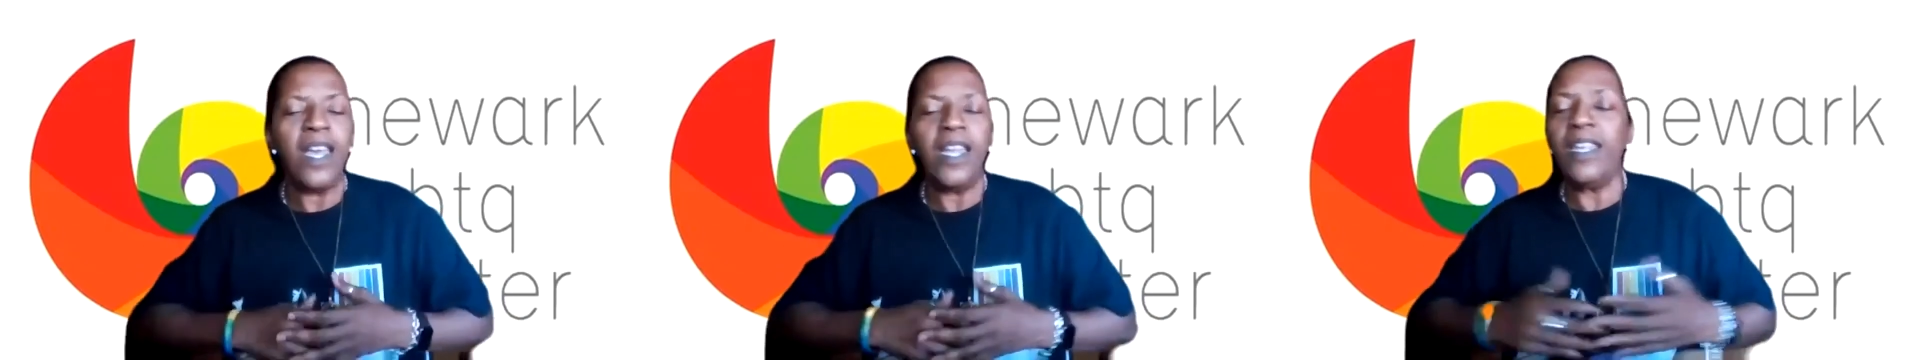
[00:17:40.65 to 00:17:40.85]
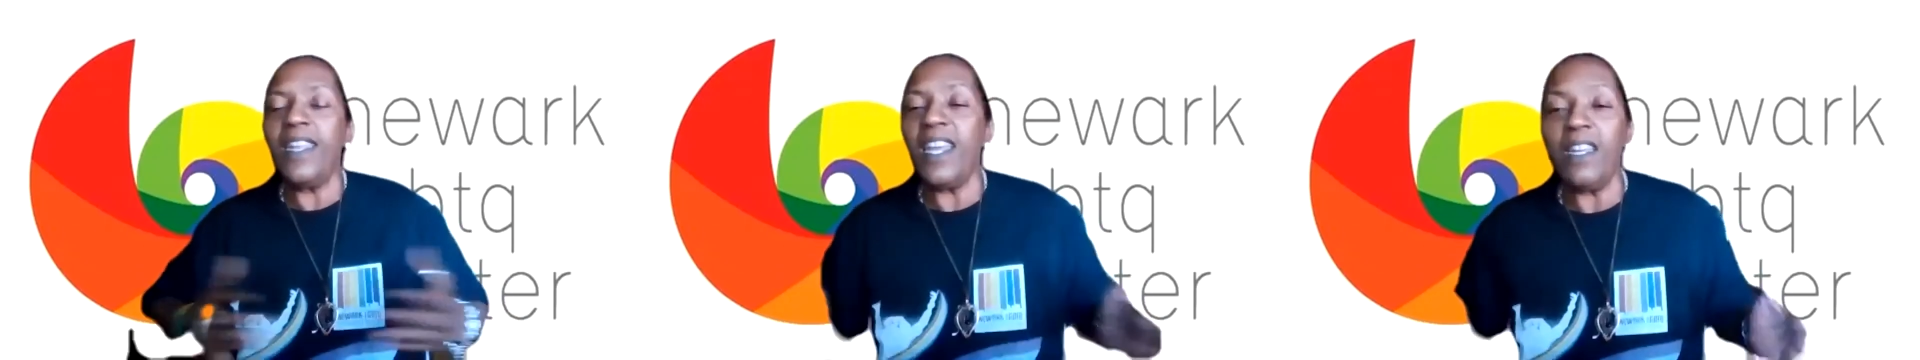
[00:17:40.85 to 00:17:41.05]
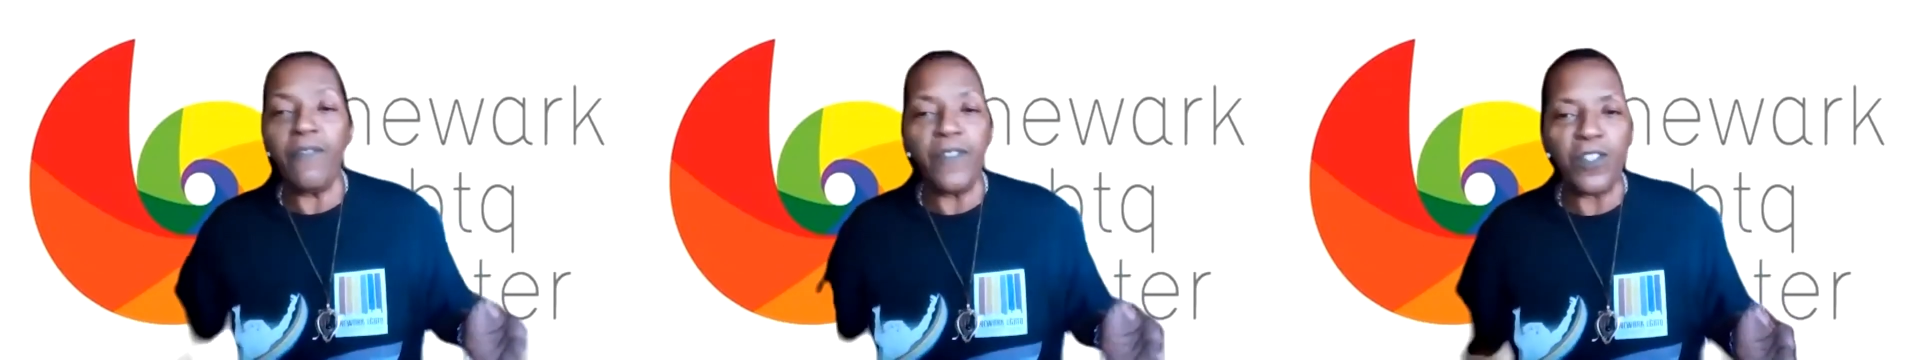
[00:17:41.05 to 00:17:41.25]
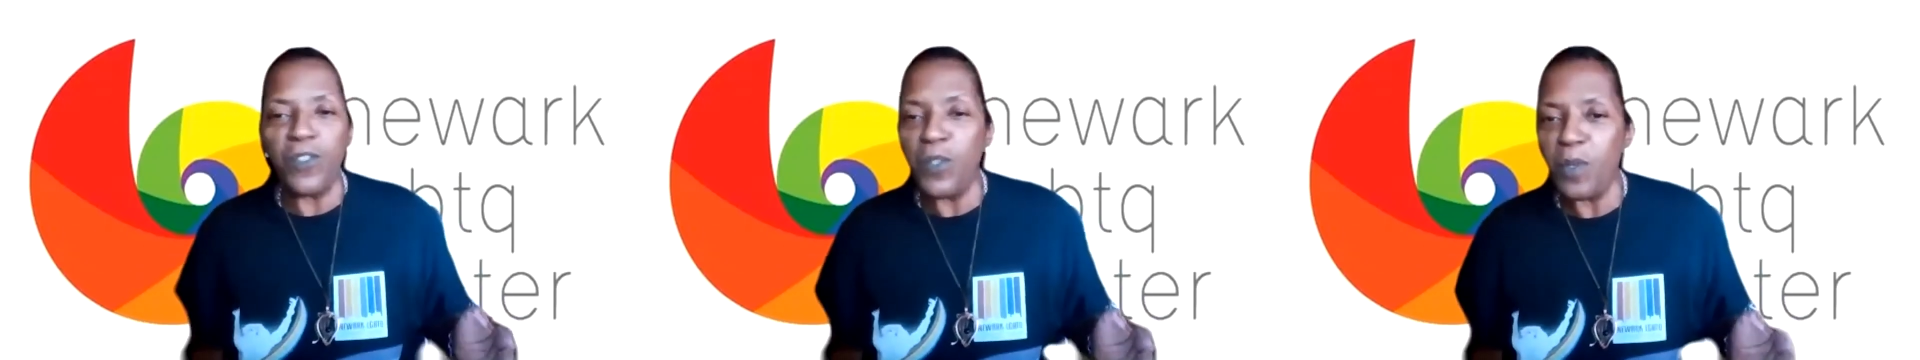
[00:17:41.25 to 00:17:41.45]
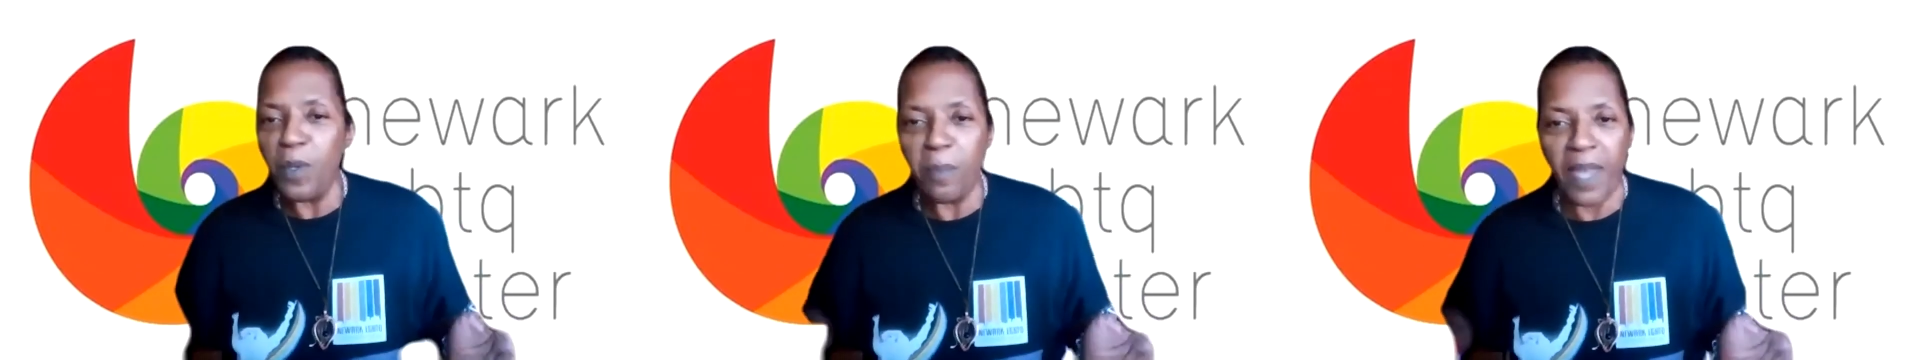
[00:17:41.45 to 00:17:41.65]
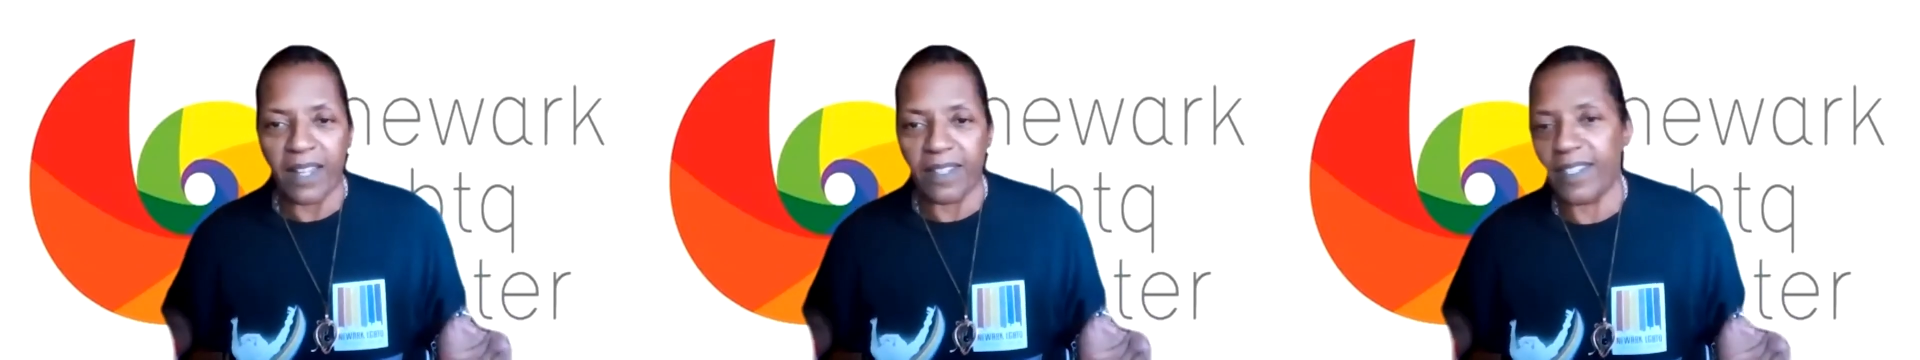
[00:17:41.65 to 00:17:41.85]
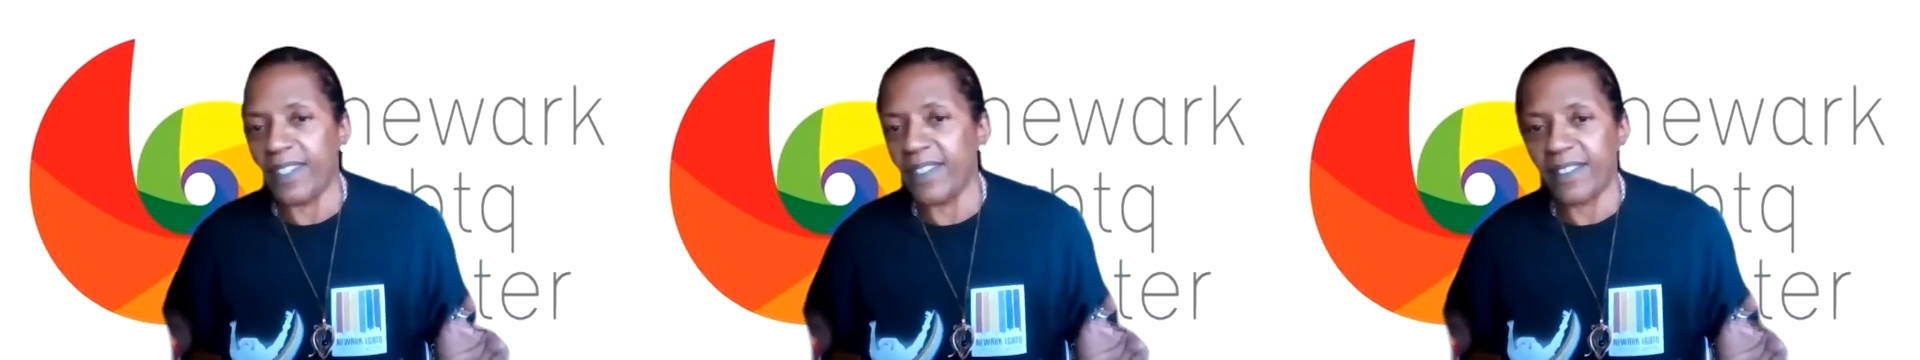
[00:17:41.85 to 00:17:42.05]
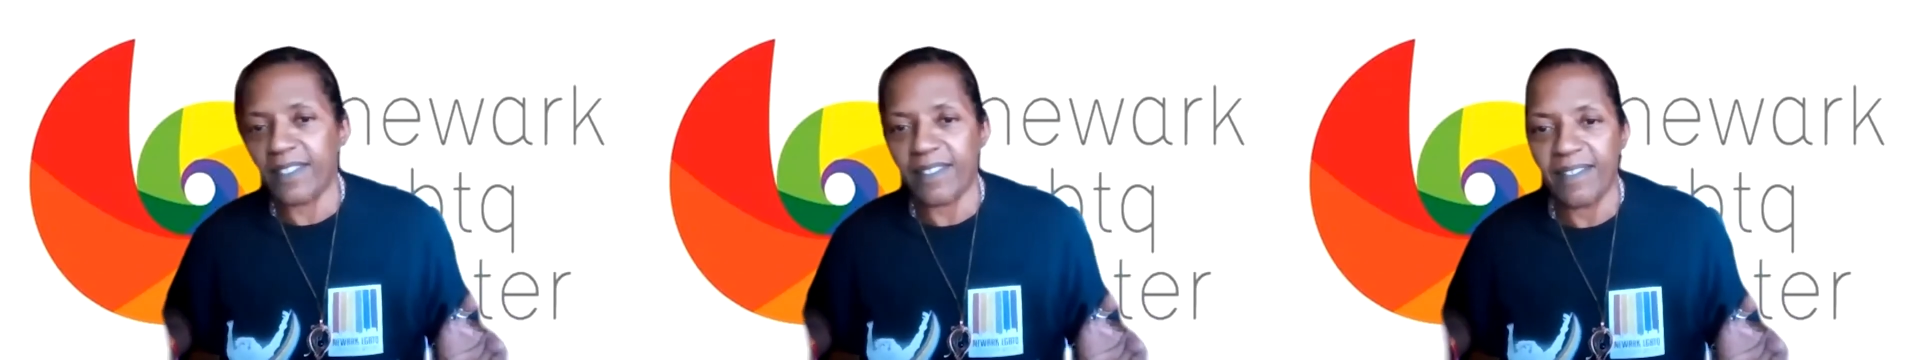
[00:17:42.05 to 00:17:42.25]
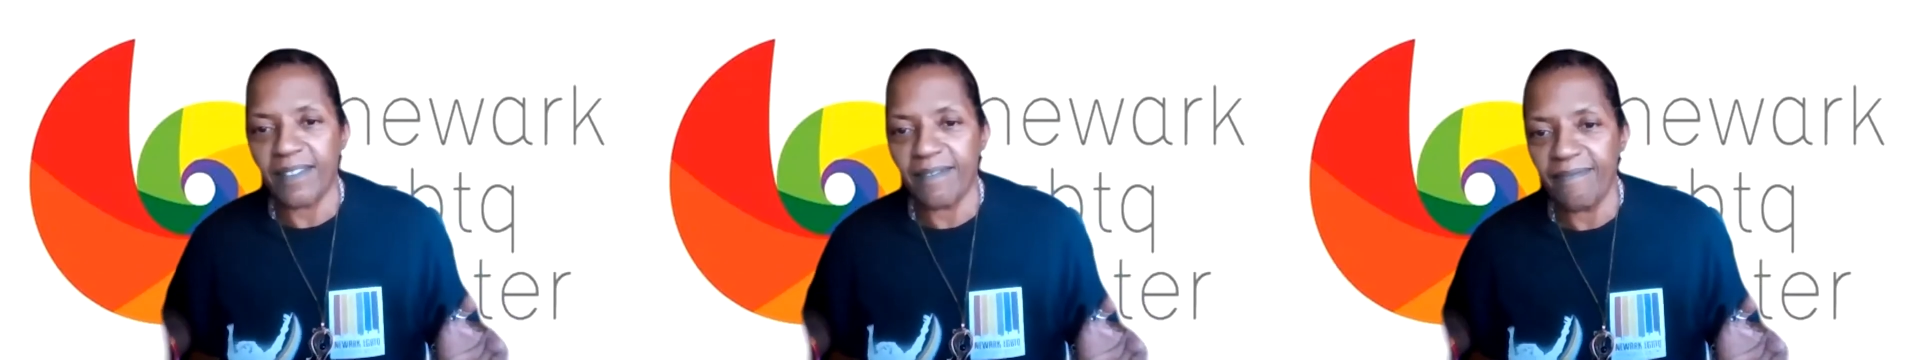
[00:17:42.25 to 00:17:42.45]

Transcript: None of us knew about this.